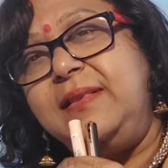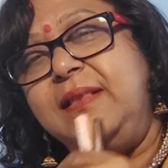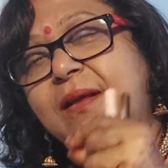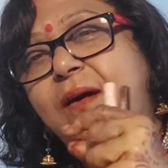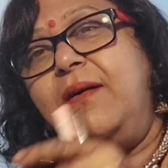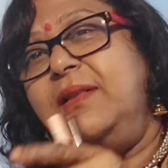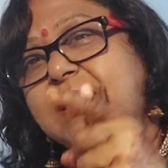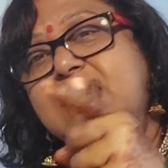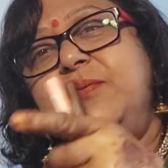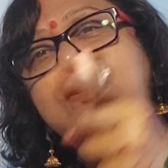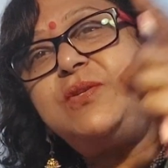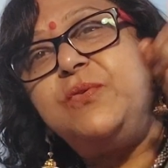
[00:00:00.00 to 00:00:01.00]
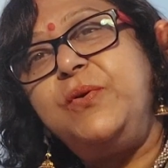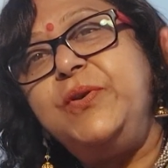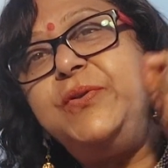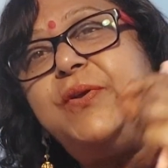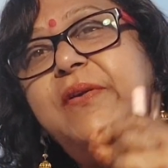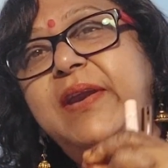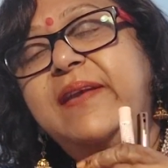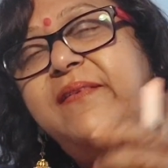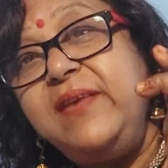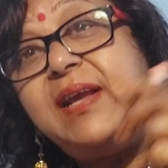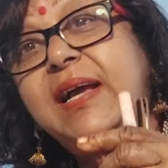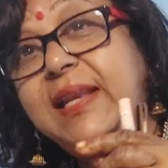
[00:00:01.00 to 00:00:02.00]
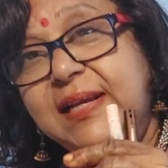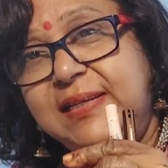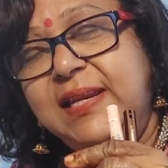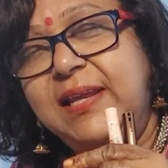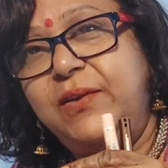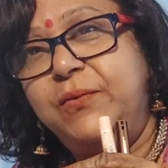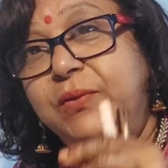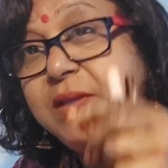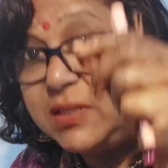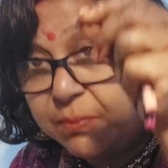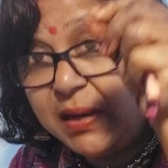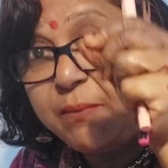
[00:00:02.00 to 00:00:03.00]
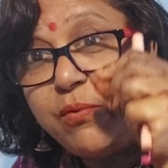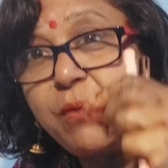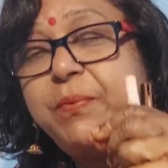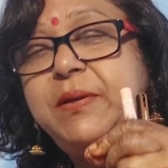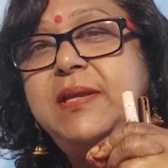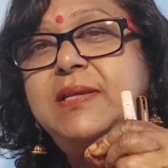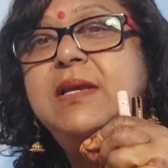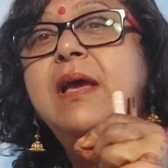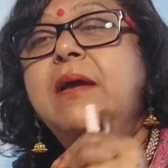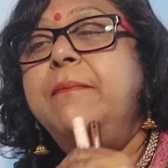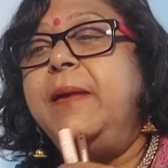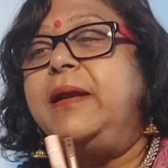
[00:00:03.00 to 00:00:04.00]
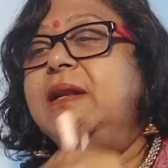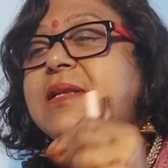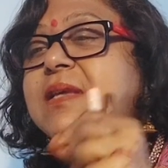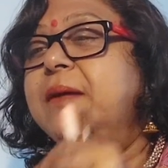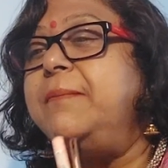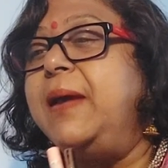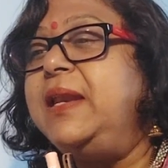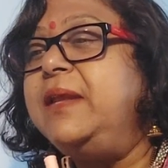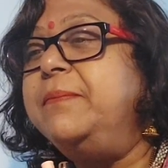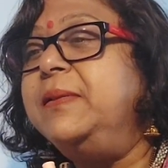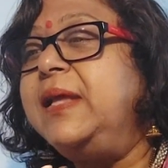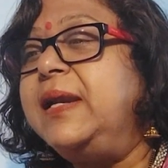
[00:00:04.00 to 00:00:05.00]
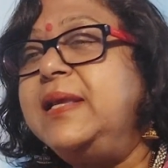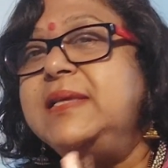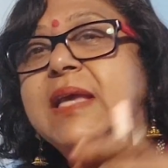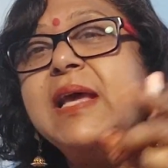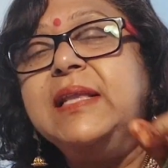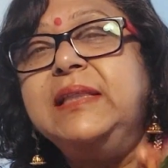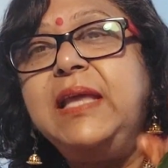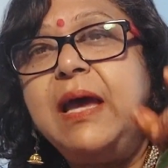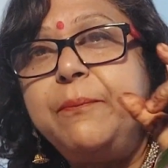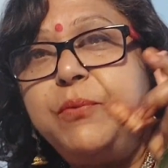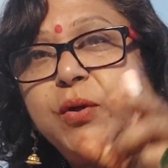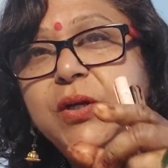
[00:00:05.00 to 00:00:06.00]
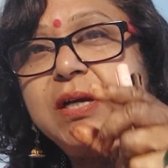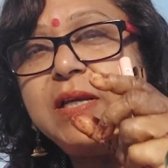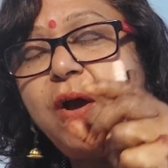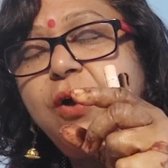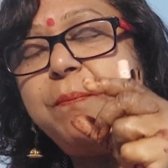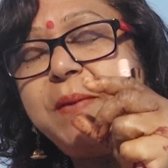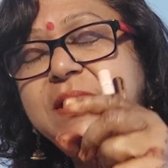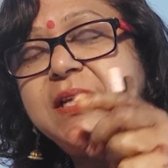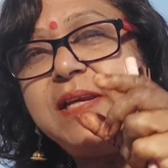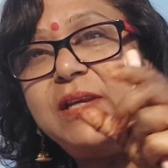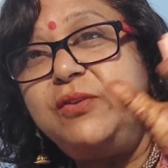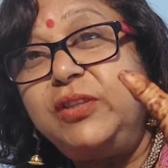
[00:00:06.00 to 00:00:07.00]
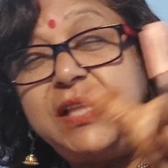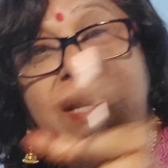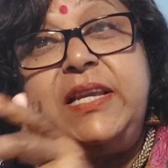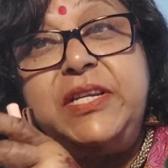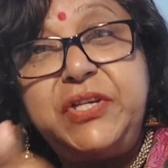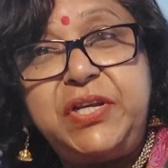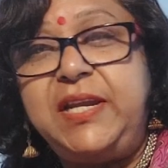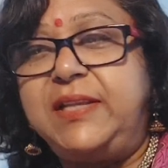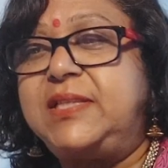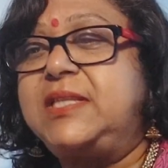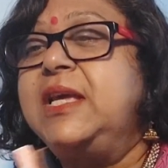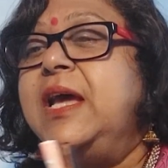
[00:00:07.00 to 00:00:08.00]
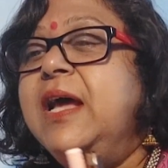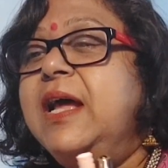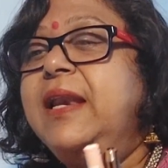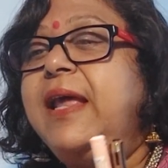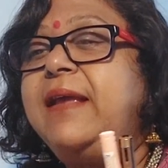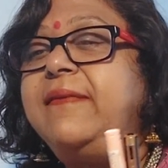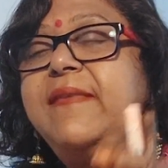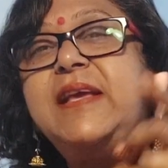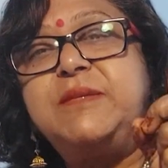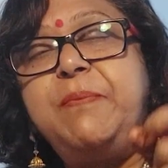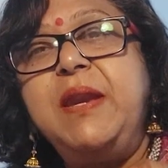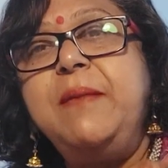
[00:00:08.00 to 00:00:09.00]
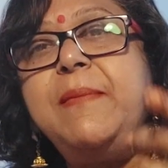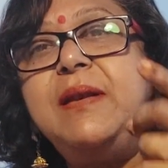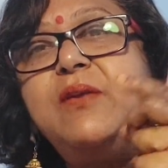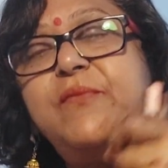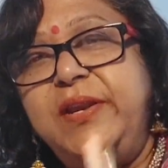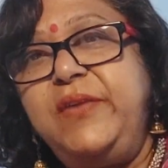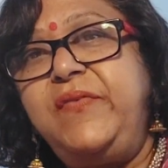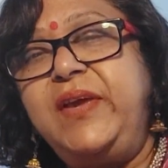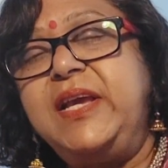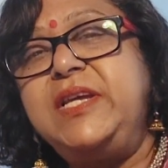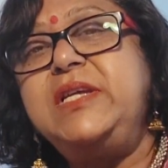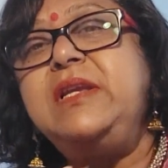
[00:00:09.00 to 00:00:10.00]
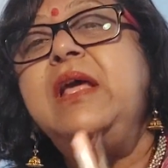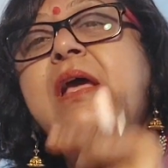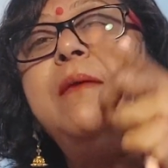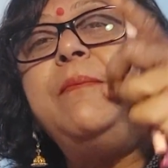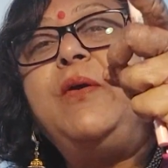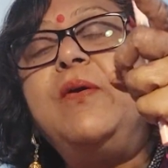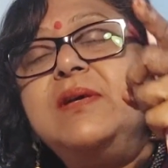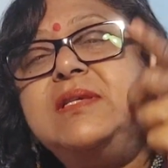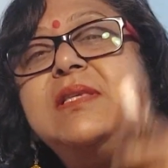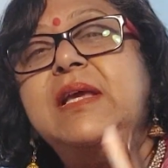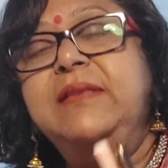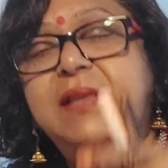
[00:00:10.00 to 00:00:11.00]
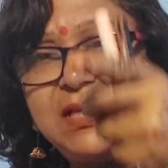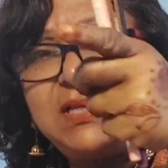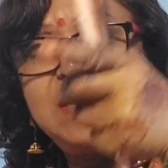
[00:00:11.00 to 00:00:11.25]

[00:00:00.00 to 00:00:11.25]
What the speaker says: All this was told in your aid, recollecting you these main properties. Metals are malleable, that is, they are broken or beaten into thin sheets. Like the experimental verification, because in this